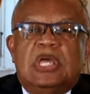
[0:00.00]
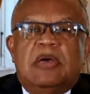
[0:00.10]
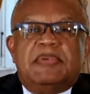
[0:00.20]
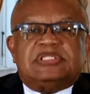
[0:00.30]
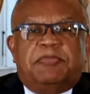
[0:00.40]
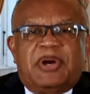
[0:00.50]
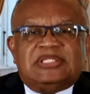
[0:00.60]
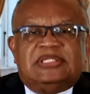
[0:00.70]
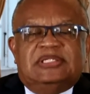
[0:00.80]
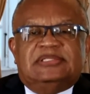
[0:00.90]
Mr.
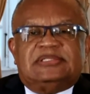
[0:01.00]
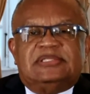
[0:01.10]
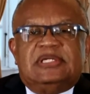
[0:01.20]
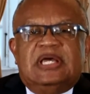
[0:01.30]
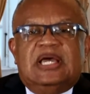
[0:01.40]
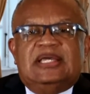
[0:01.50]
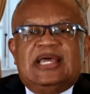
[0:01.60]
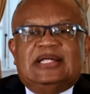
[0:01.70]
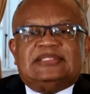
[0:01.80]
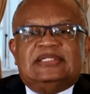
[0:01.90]
President,
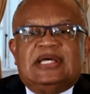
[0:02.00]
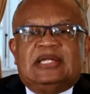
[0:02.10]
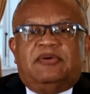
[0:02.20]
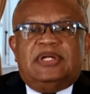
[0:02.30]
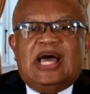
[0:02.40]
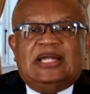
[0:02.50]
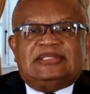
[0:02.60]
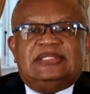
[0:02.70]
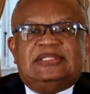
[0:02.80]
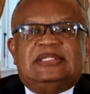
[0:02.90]
yet another
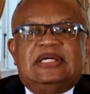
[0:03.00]
reality